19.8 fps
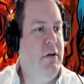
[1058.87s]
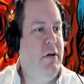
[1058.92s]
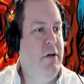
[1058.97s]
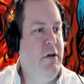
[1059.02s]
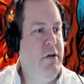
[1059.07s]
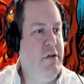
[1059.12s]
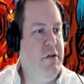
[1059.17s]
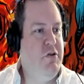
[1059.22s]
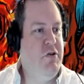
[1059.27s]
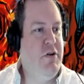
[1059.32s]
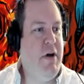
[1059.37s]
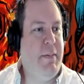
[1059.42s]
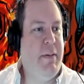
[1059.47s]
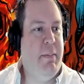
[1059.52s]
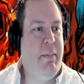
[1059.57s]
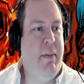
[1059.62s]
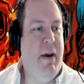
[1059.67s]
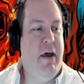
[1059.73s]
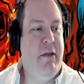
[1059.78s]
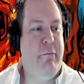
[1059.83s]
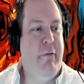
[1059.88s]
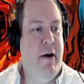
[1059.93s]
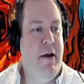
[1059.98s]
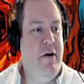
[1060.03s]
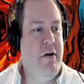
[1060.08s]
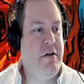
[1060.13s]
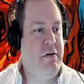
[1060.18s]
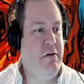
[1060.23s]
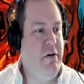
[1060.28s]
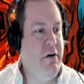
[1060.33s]
So drop the
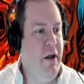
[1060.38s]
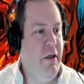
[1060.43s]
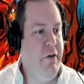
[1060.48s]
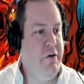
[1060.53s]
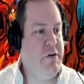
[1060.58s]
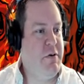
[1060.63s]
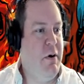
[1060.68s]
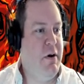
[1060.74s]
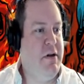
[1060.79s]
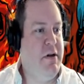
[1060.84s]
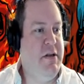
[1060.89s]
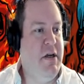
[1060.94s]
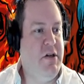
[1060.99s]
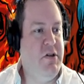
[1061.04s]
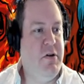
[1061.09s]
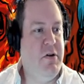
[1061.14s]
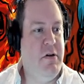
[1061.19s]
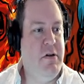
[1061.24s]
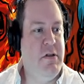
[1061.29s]
Pathfinders for another squad of Tetras.